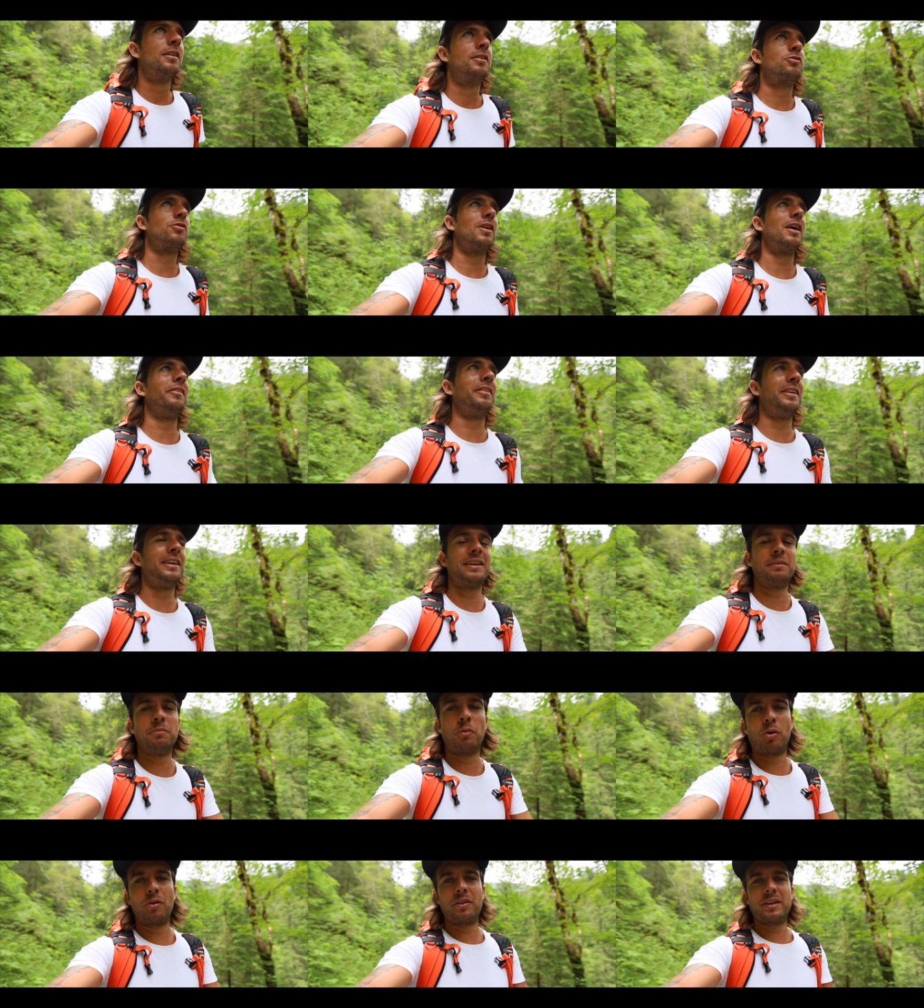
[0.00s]

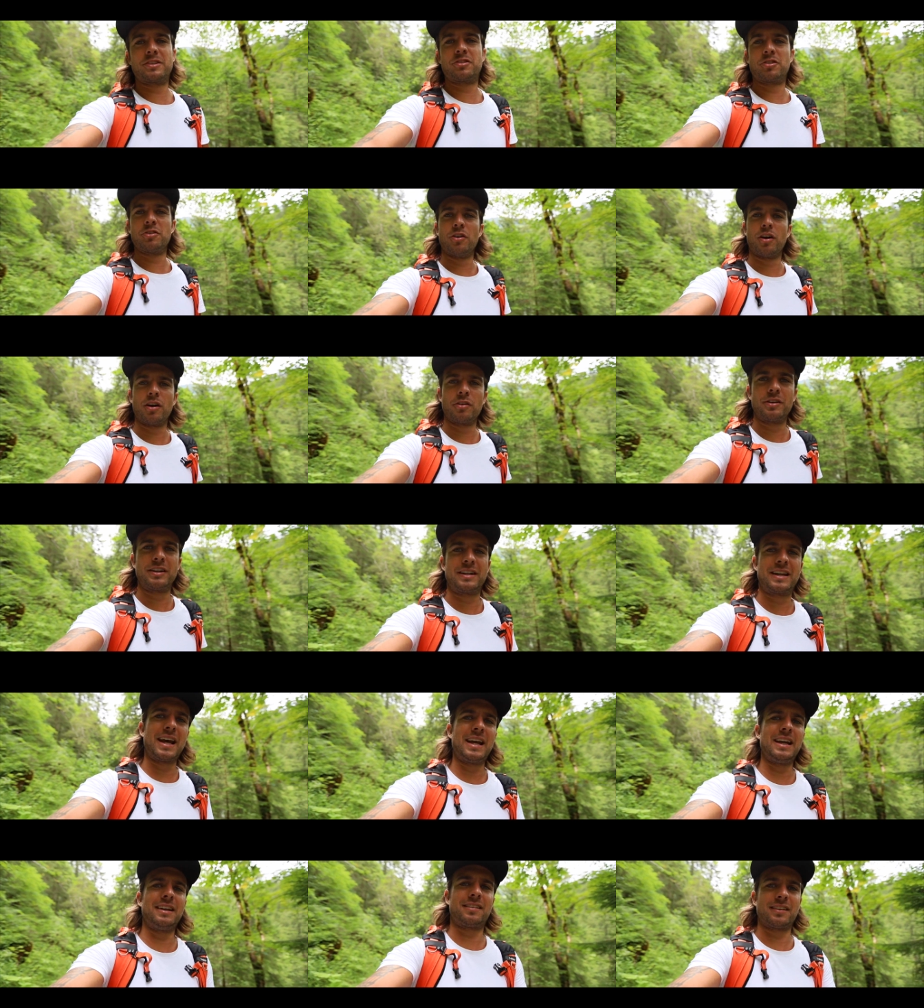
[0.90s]
traveling more than 200
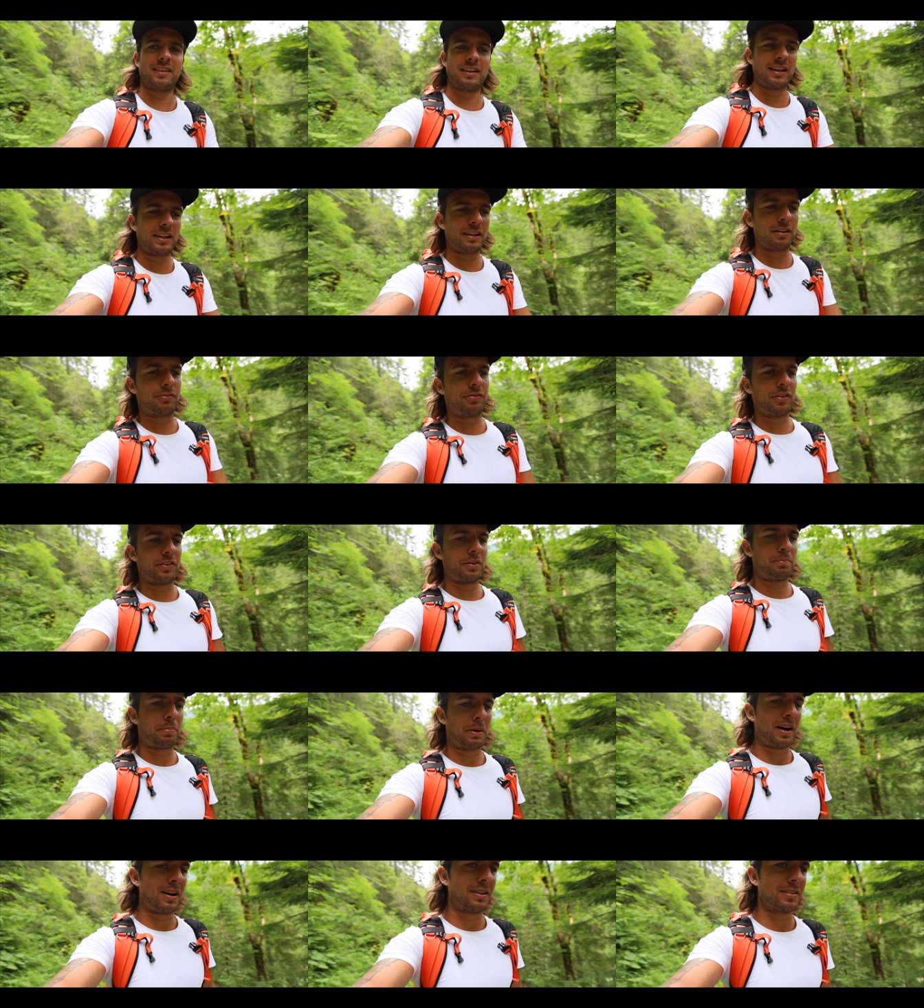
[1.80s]
days a year for
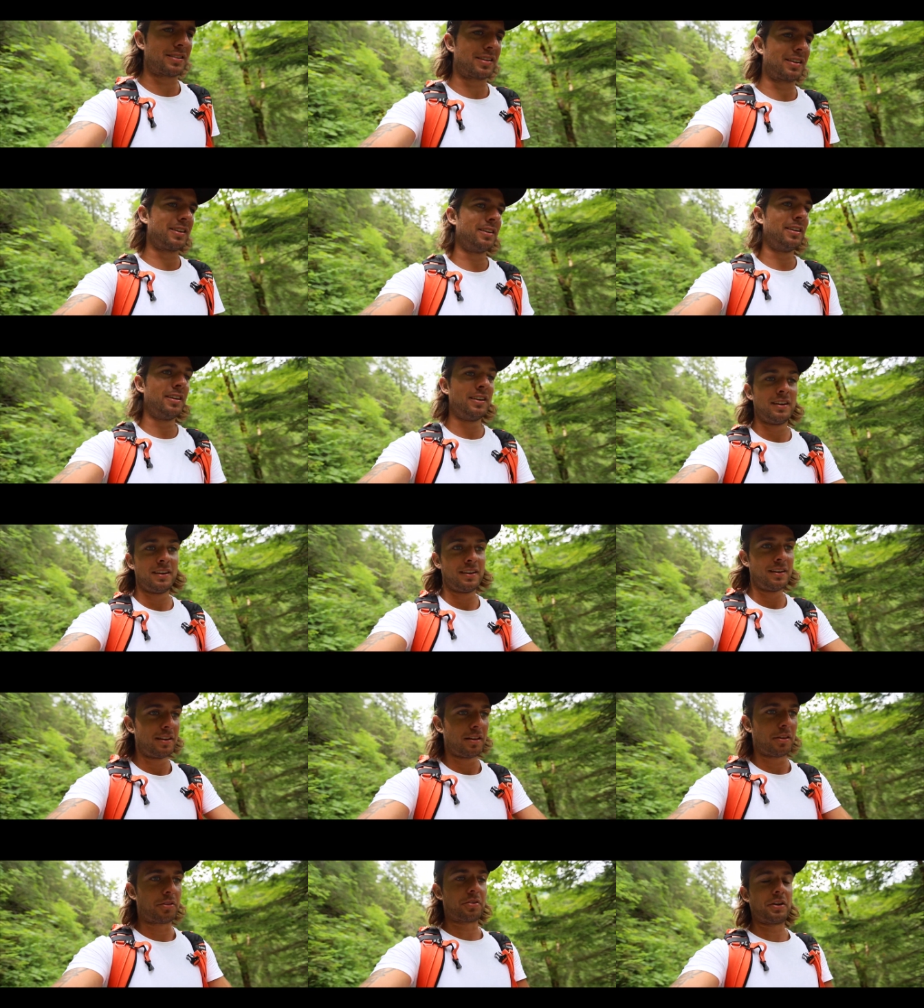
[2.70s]
the past
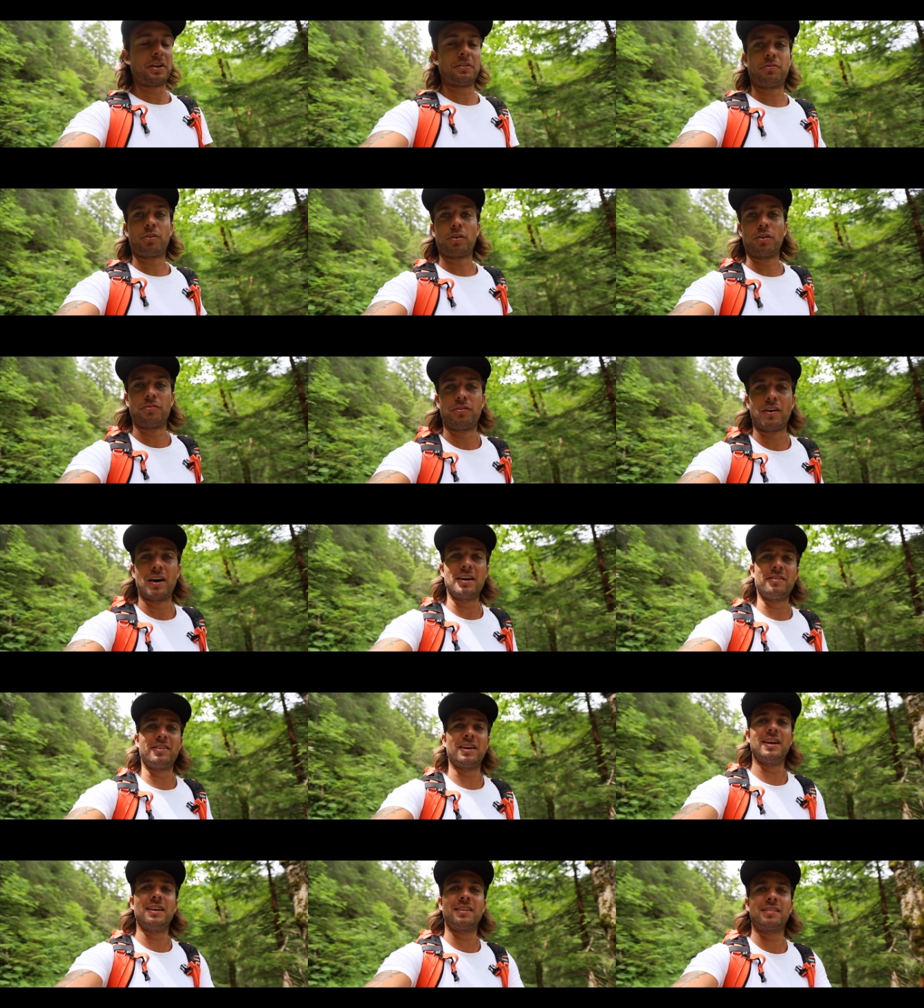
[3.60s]
three, four,
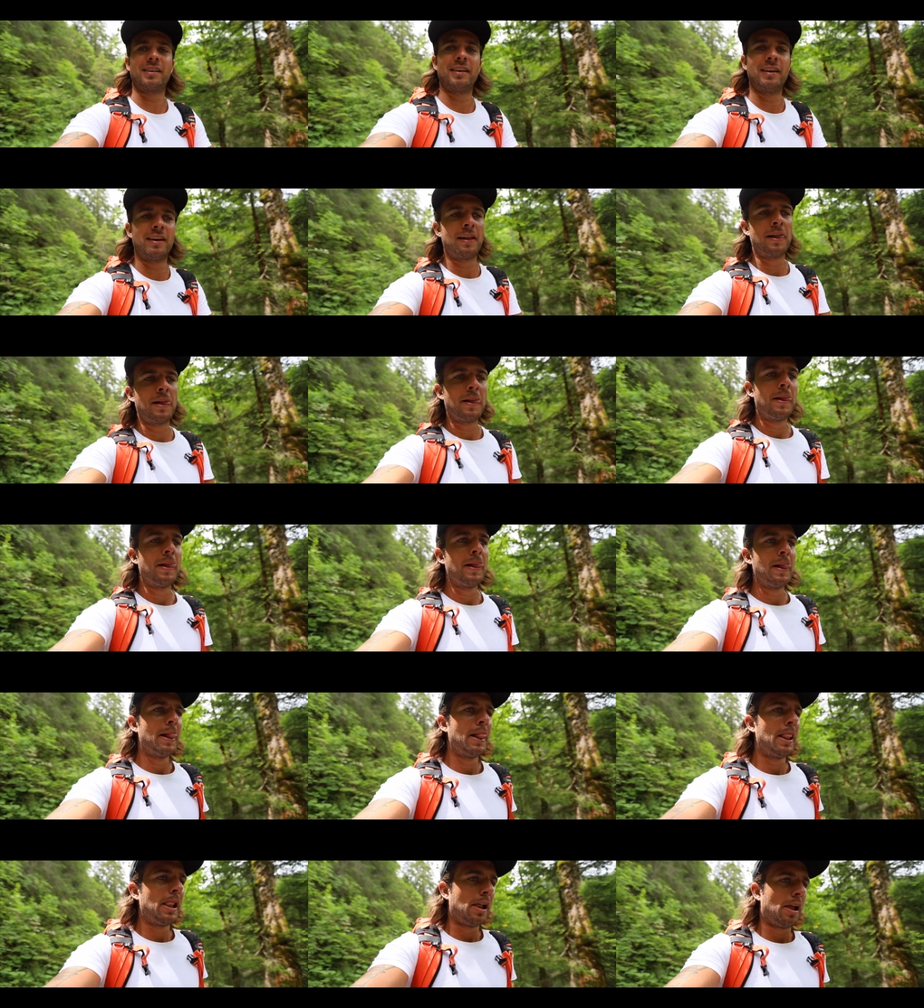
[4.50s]
five years.
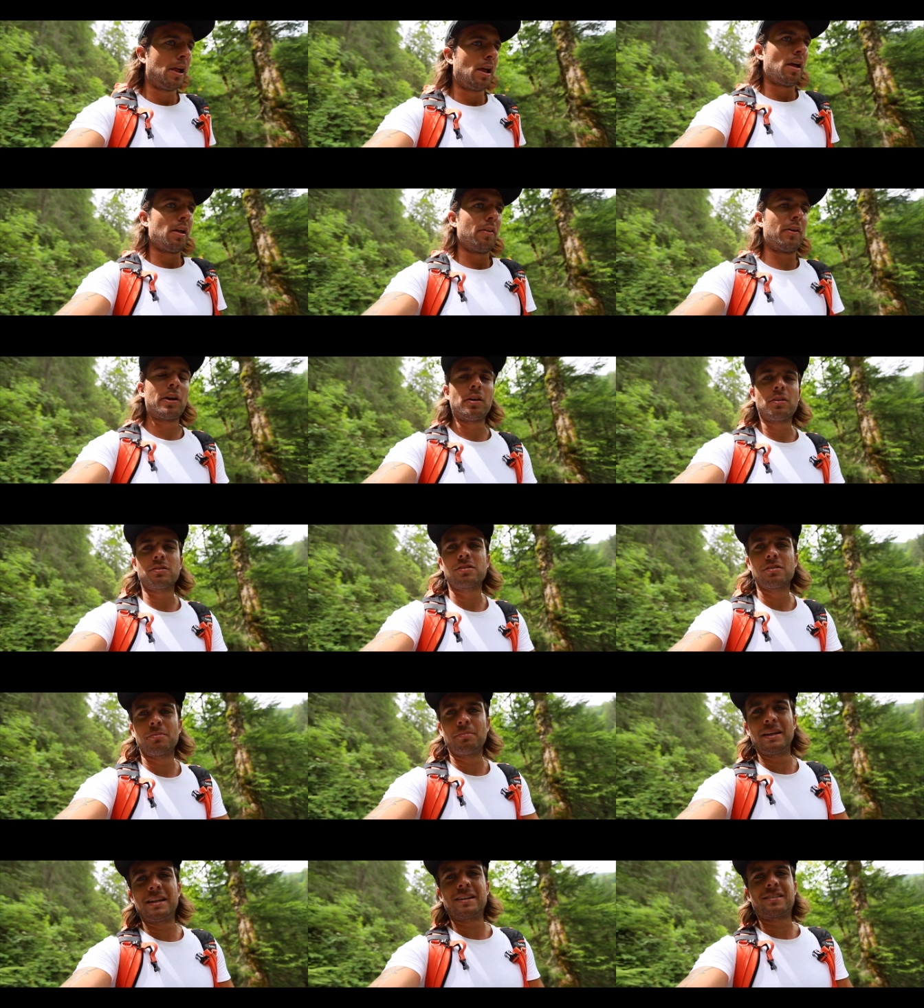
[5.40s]
That
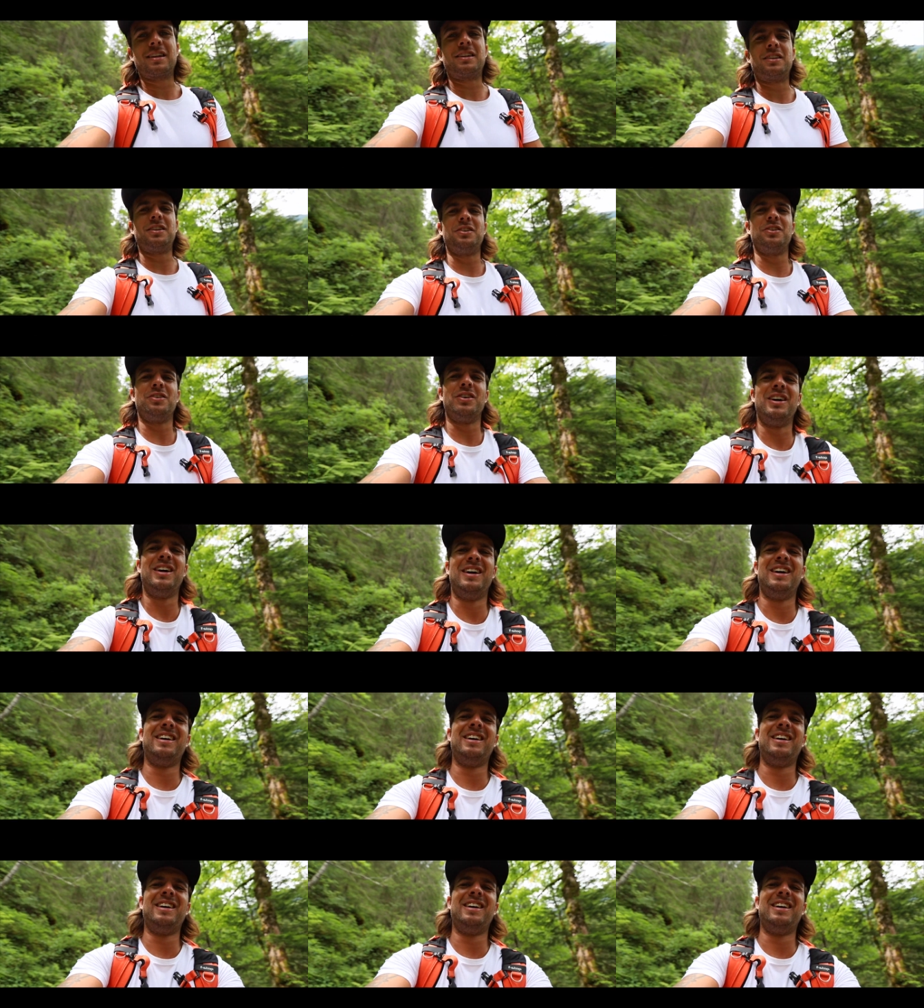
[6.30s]
also means that you,